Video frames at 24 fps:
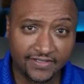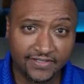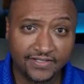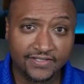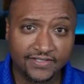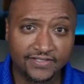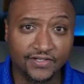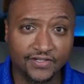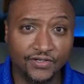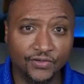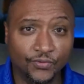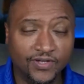
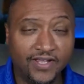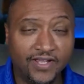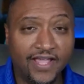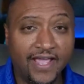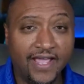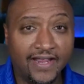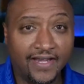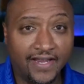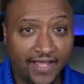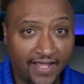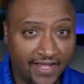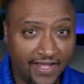So we
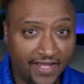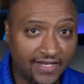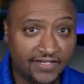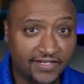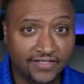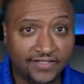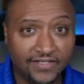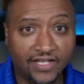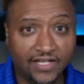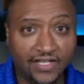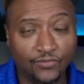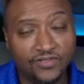had 8
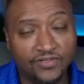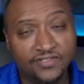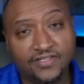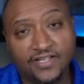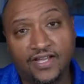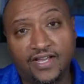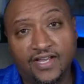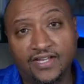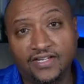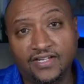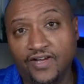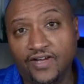and we
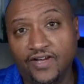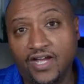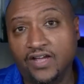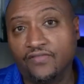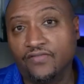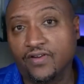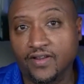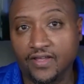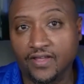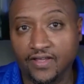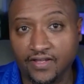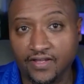signed 5
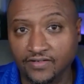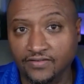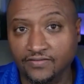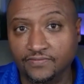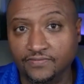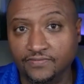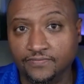out of 8.